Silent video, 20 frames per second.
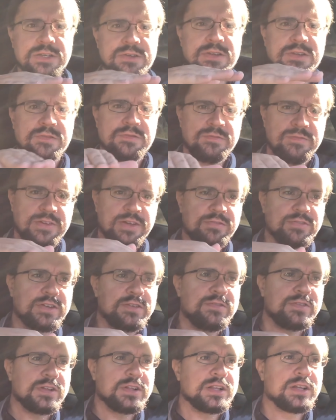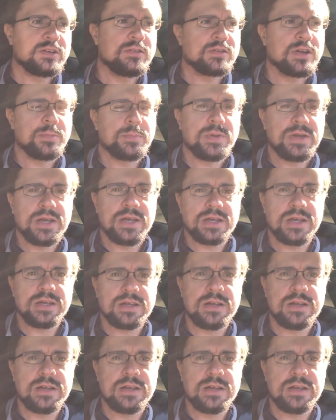You can definitely feel it gripping